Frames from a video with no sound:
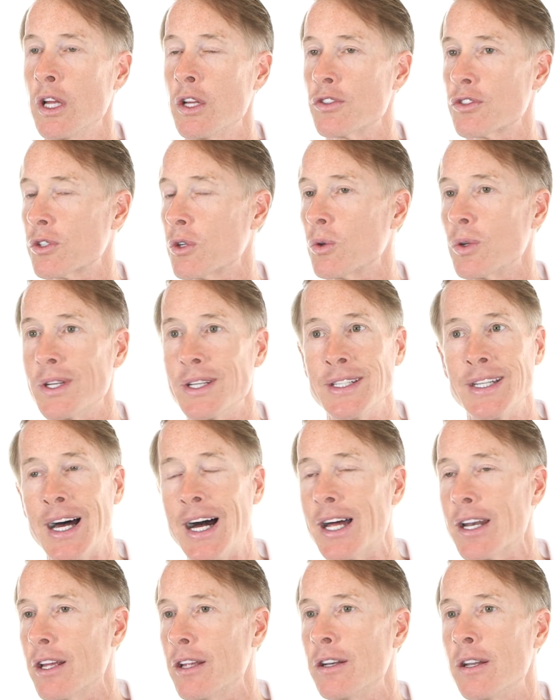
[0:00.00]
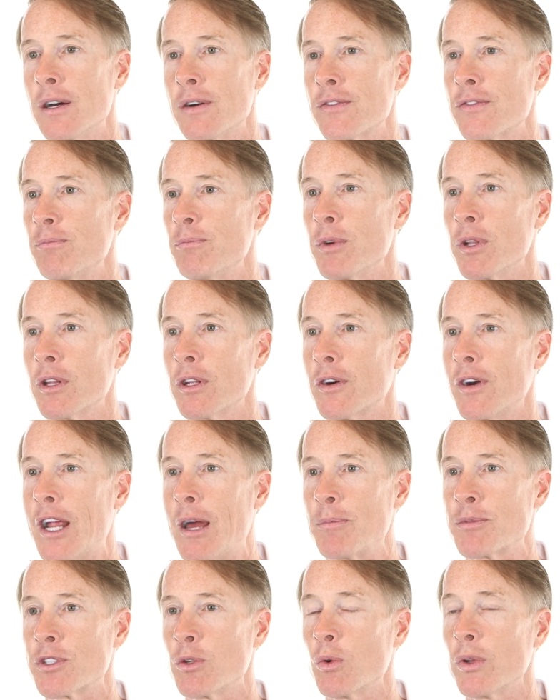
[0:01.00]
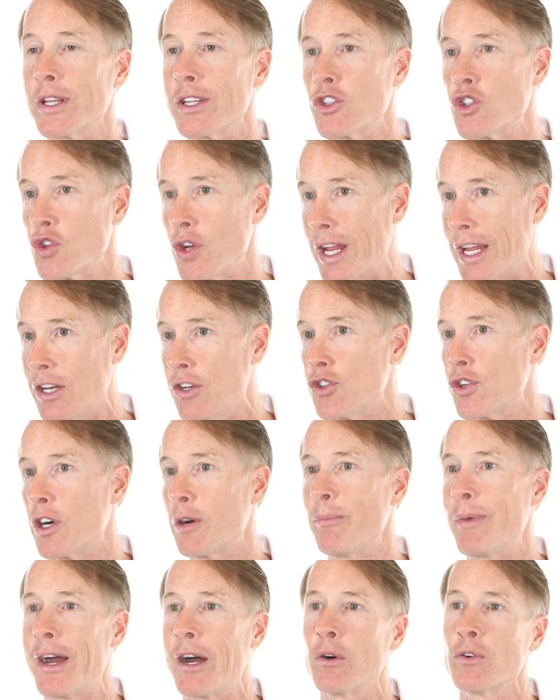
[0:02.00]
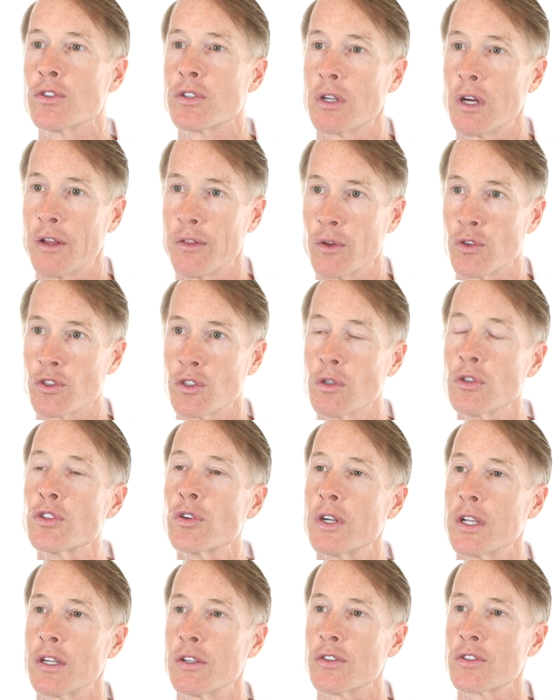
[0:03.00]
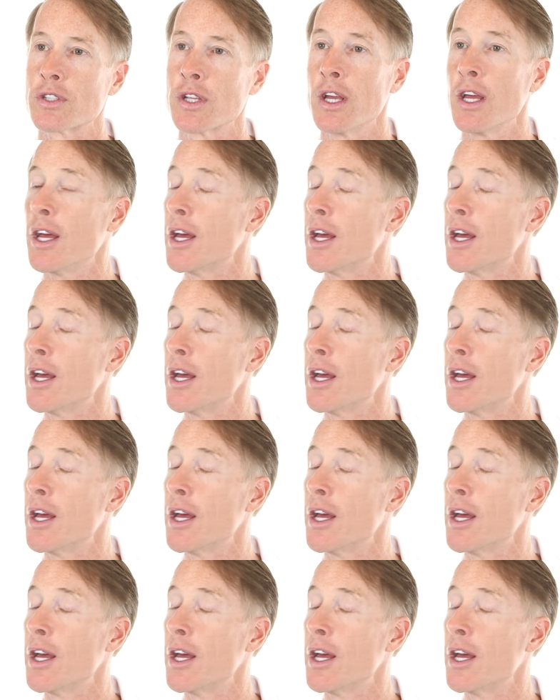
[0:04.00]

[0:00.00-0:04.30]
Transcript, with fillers: so not enough milligrams to really change your amount on those nutrients,